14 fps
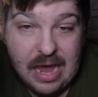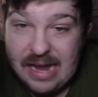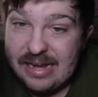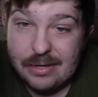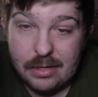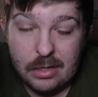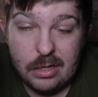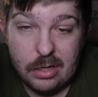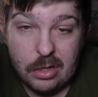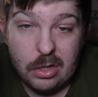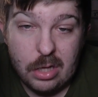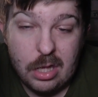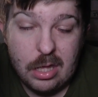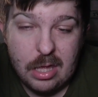And
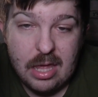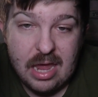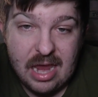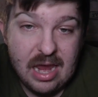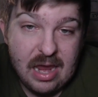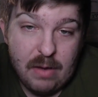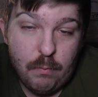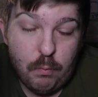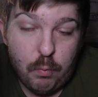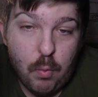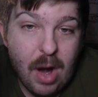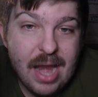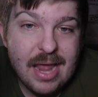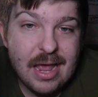
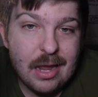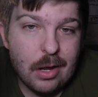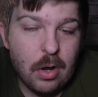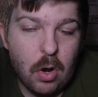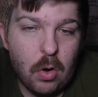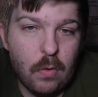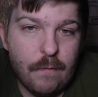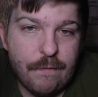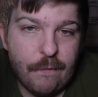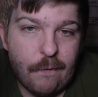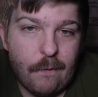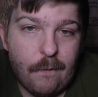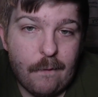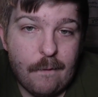and winning
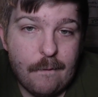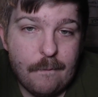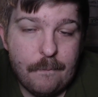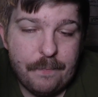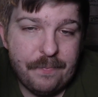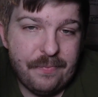over